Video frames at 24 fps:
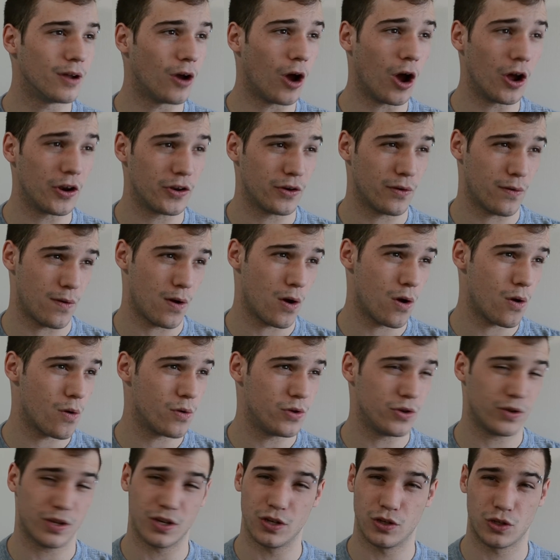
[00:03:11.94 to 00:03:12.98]
on your
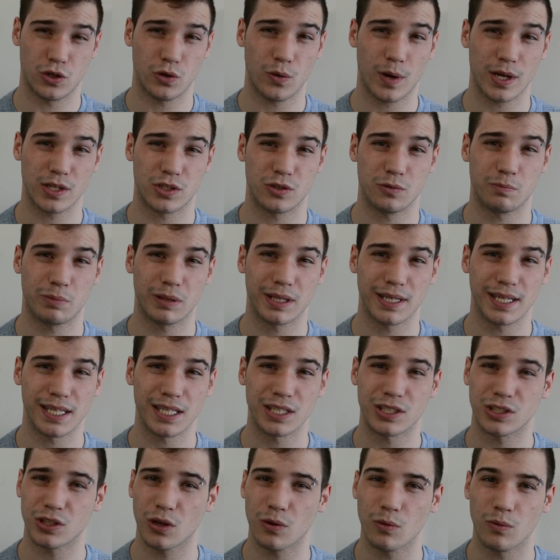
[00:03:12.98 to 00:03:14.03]
own, you can do as you
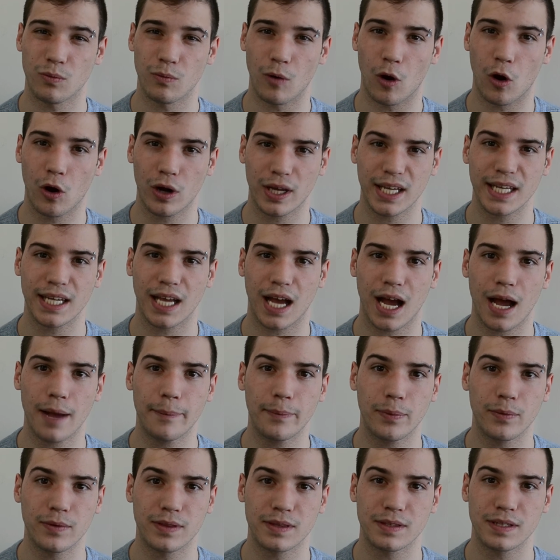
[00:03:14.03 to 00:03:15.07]
please, so hooking
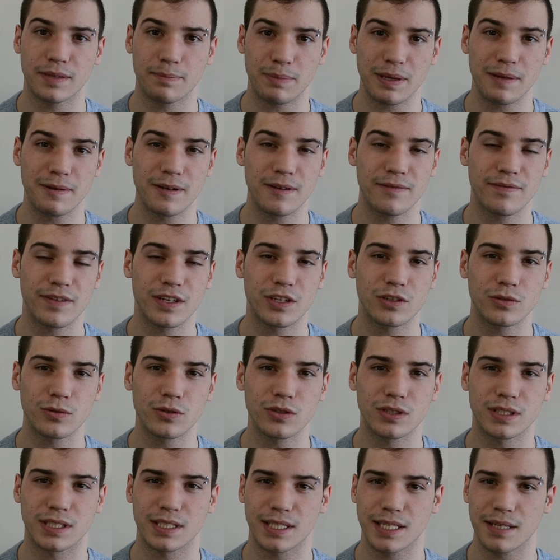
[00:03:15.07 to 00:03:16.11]
up with
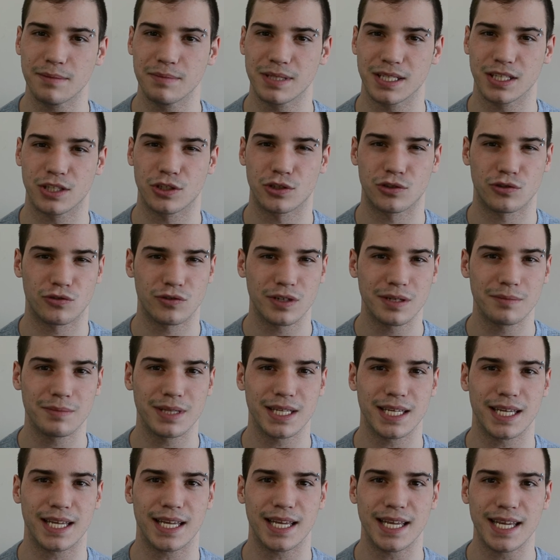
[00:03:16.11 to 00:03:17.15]
individuals seems
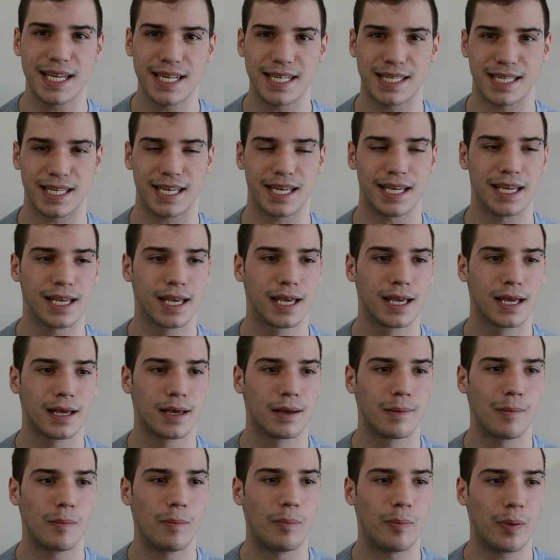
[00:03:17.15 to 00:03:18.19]
extremely easy,
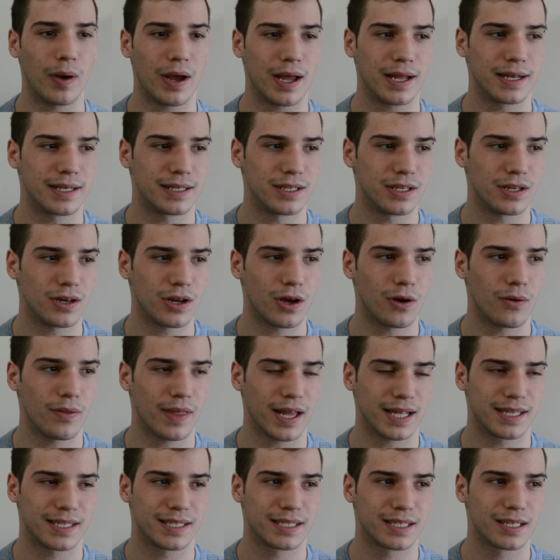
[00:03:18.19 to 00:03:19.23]
but, you know,
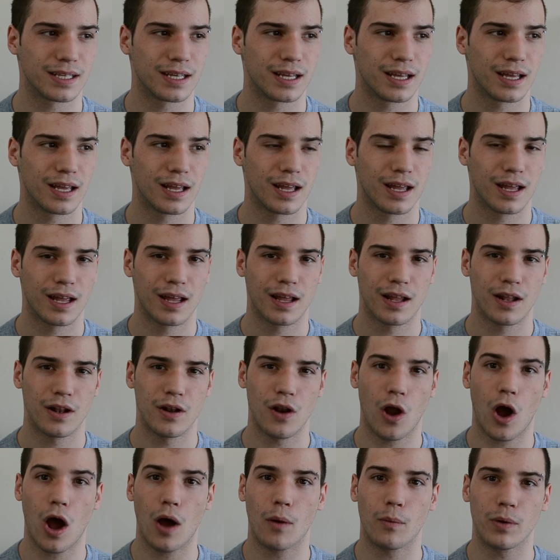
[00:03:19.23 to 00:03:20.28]
that's
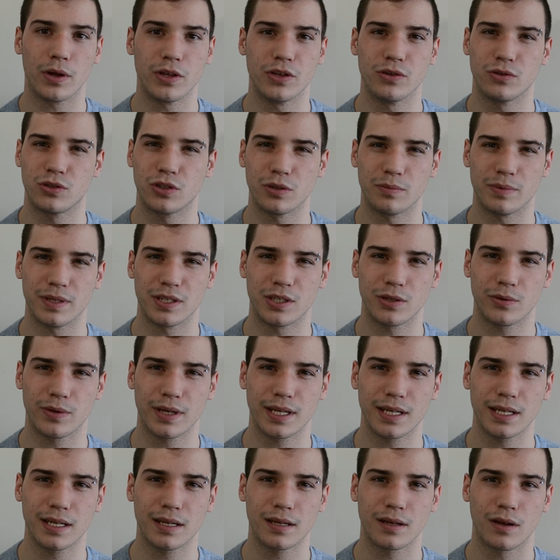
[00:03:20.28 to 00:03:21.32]
not what you should be
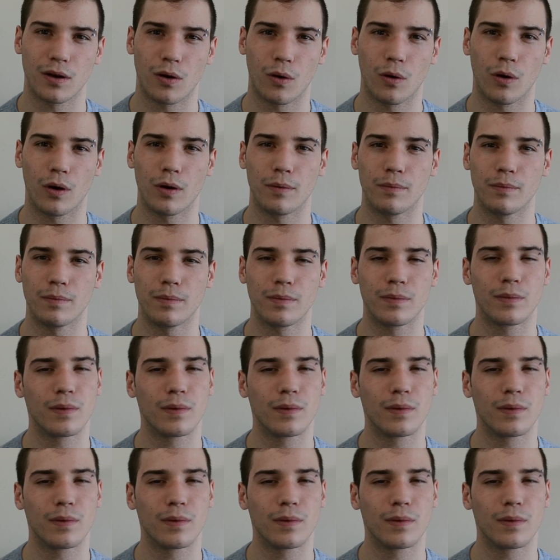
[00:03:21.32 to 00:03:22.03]
doing, or